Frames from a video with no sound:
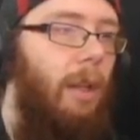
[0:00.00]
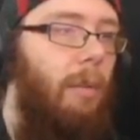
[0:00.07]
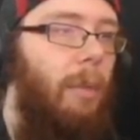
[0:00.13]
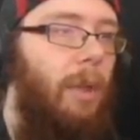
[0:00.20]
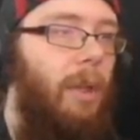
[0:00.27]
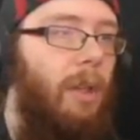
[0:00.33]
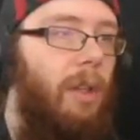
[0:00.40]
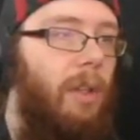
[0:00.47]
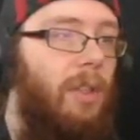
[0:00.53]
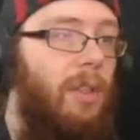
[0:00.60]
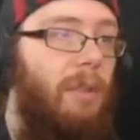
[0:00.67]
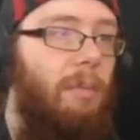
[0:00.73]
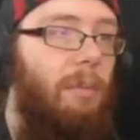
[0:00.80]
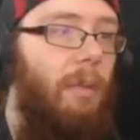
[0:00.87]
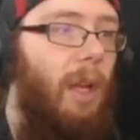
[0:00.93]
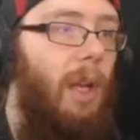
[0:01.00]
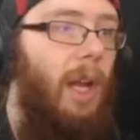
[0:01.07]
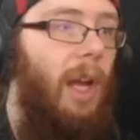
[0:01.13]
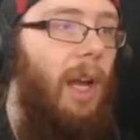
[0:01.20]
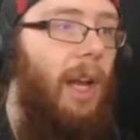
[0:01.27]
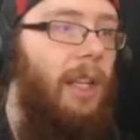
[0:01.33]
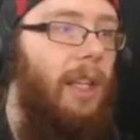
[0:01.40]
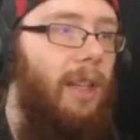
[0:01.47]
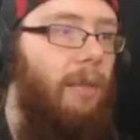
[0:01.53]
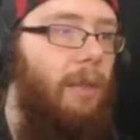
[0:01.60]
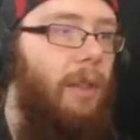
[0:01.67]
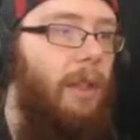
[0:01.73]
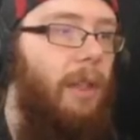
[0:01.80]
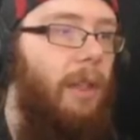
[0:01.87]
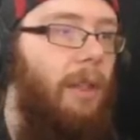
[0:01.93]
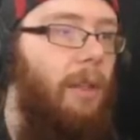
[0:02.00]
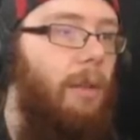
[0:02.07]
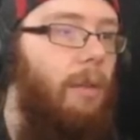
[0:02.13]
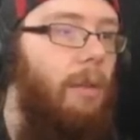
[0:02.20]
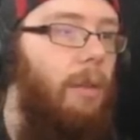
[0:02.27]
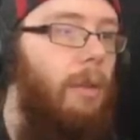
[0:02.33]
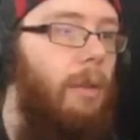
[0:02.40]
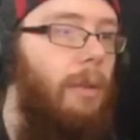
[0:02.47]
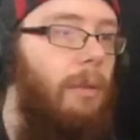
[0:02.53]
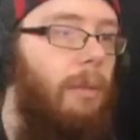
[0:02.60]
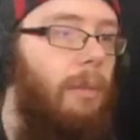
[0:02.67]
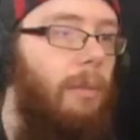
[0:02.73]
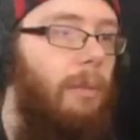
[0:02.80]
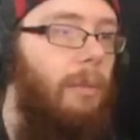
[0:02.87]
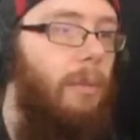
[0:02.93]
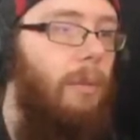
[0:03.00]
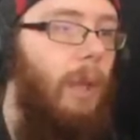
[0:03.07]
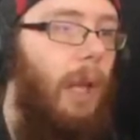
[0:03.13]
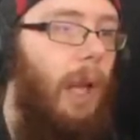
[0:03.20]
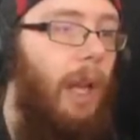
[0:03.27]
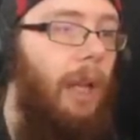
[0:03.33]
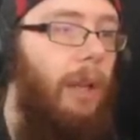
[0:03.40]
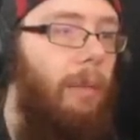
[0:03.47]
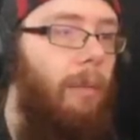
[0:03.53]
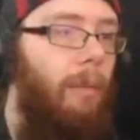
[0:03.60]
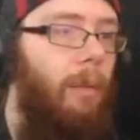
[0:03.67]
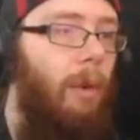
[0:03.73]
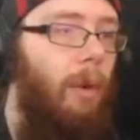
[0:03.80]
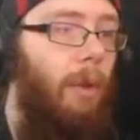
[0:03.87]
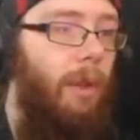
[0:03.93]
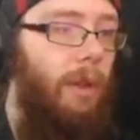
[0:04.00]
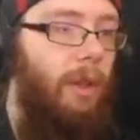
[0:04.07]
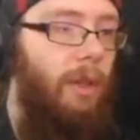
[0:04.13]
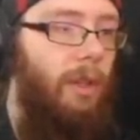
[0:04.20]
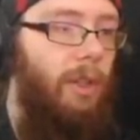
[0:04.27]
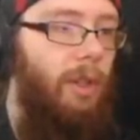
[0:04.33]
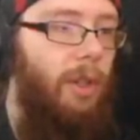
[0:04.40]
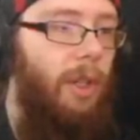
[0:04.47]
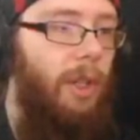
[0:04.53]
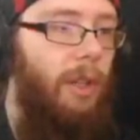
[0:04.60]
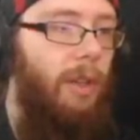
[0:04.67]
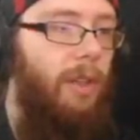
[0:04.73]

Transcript: because I definitely do. I more than enjoy it.